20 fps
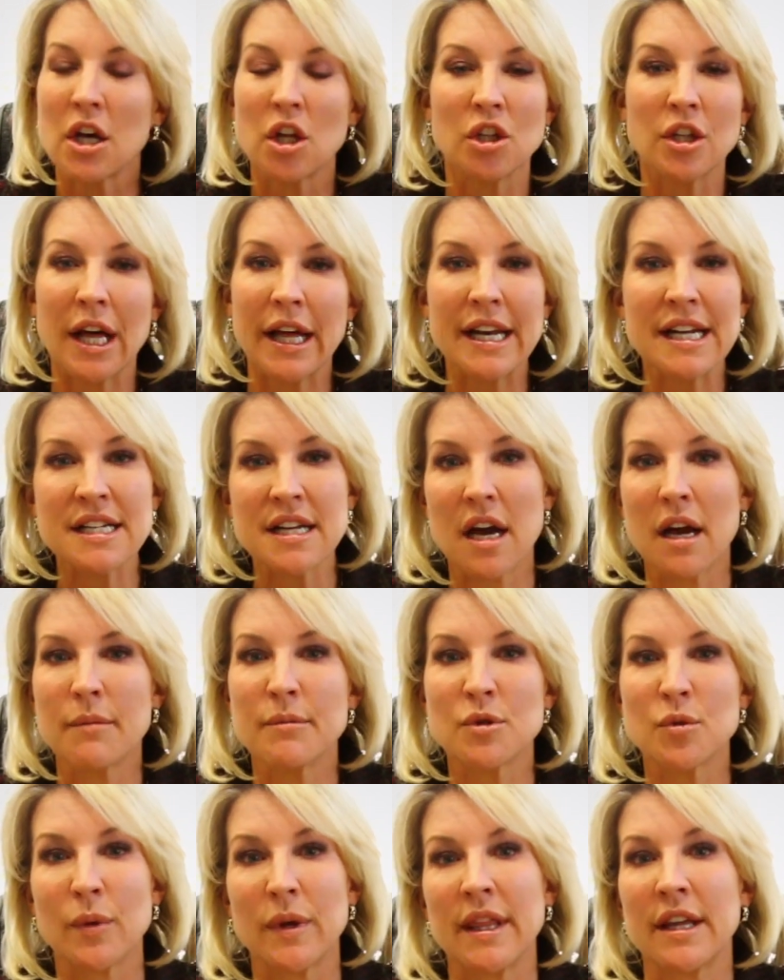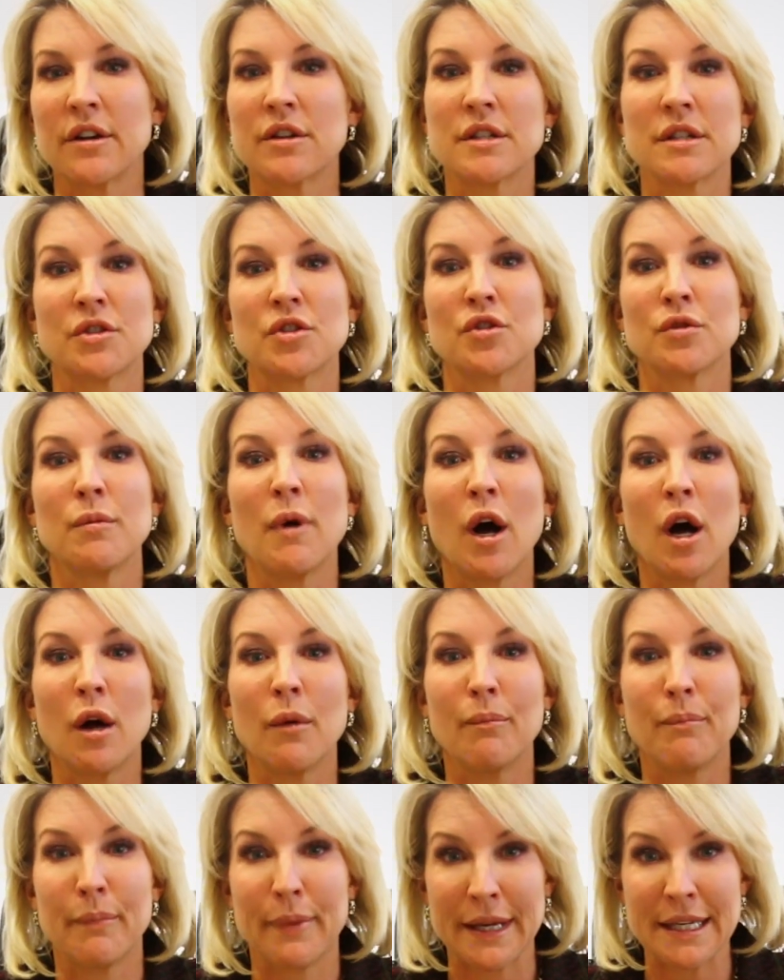A lot of times when there's a
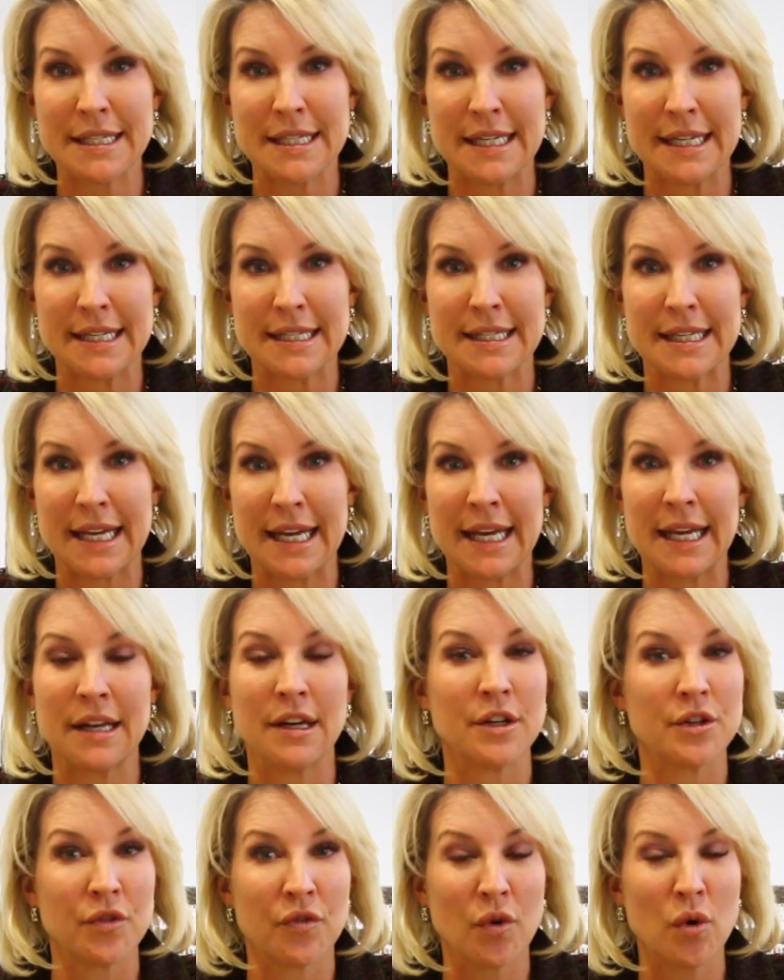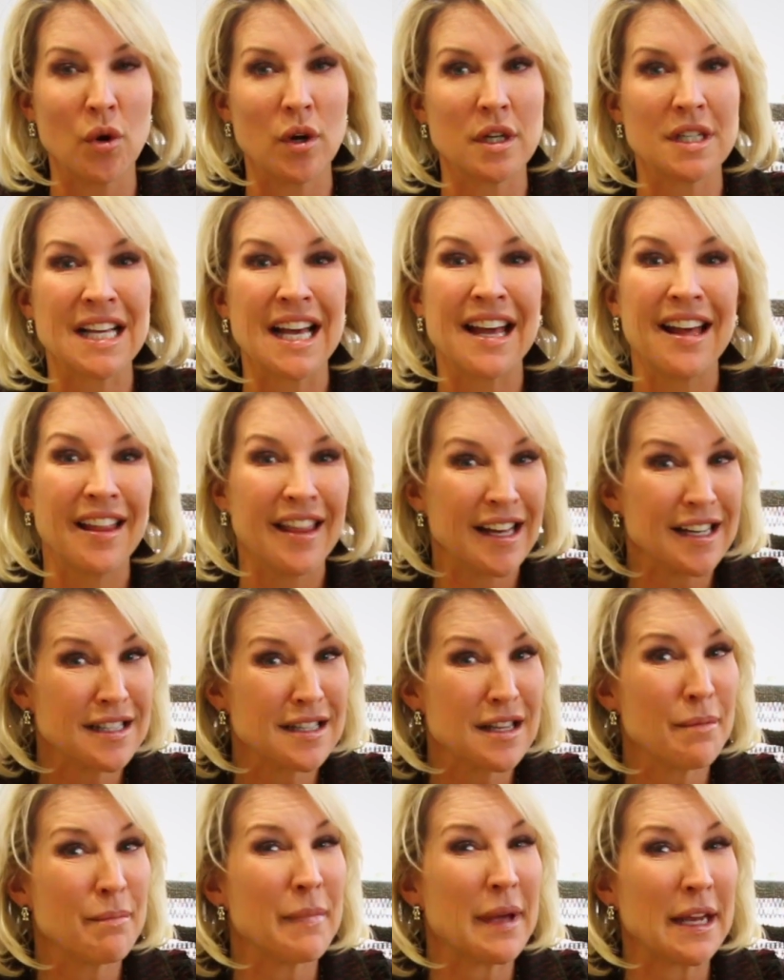small business in a divorce,
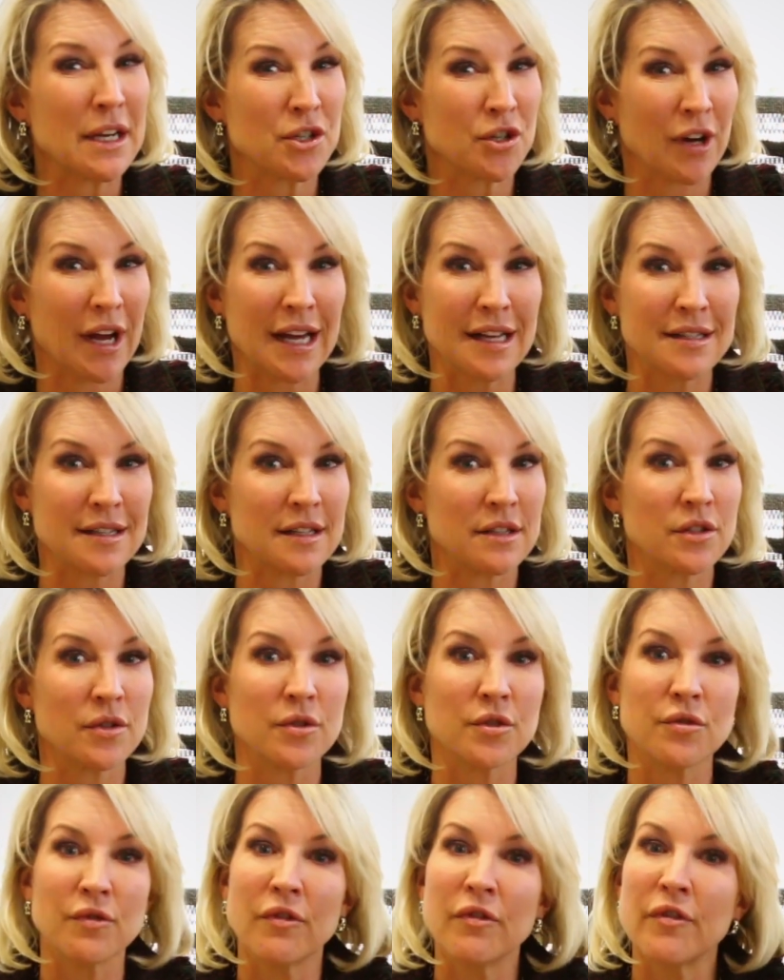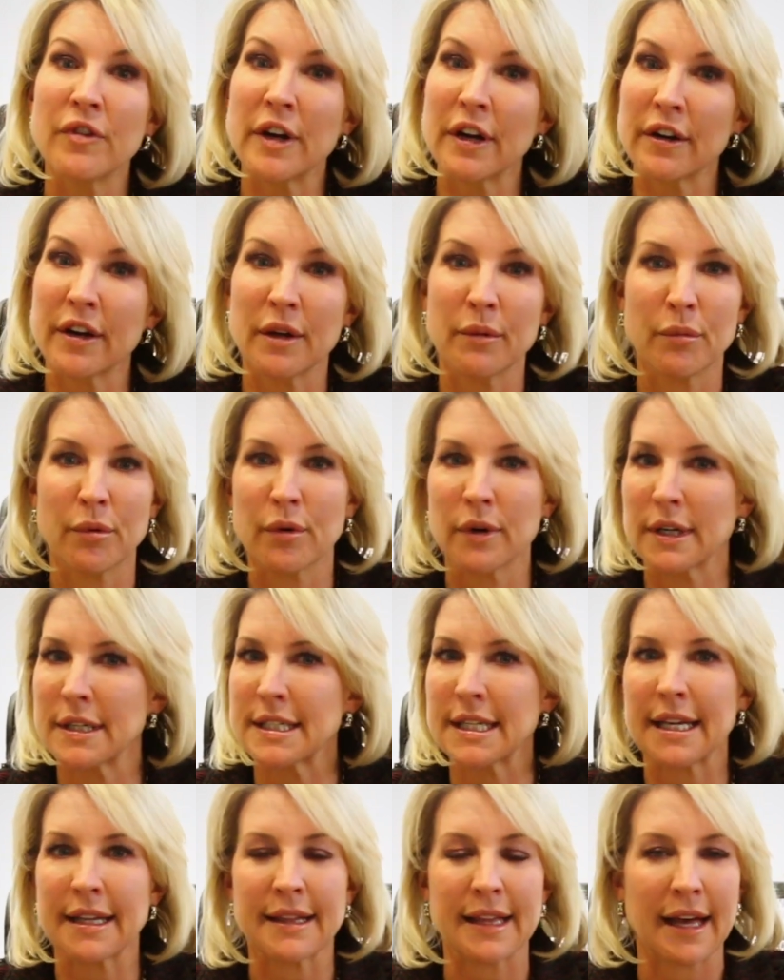that's the major asset. So it's very
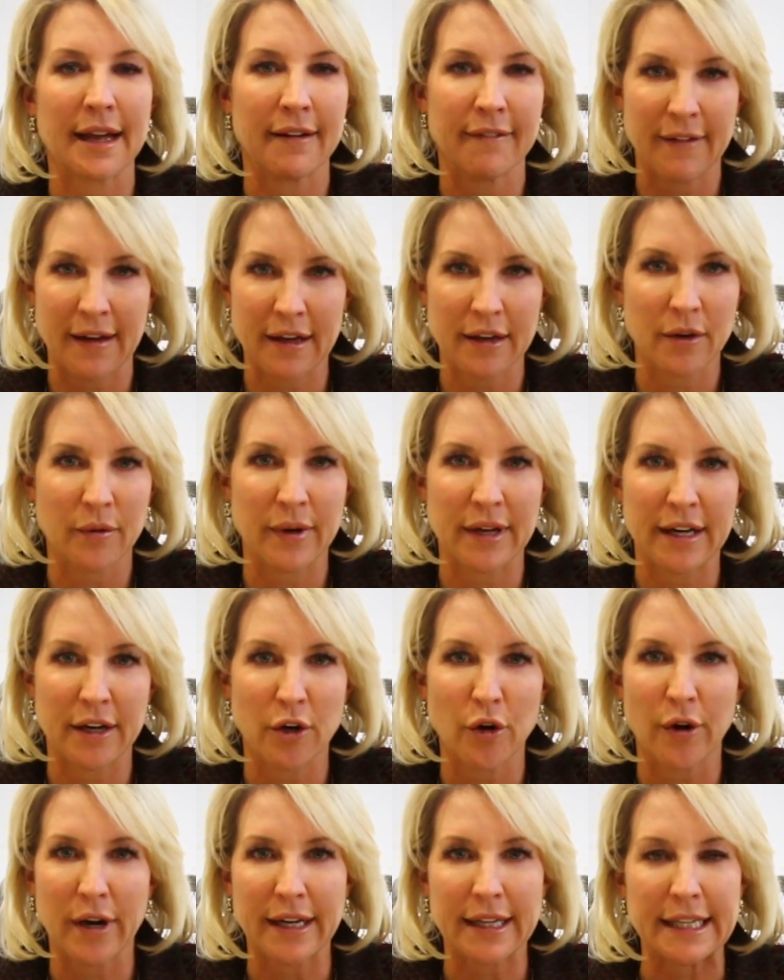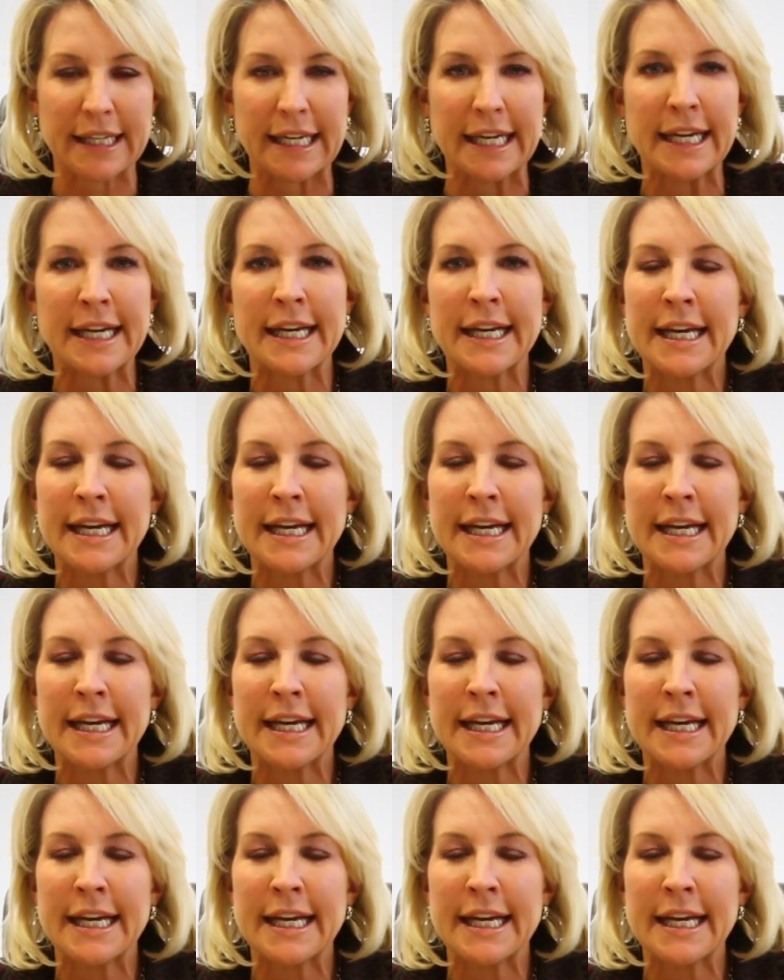important to get that evaluated correctly.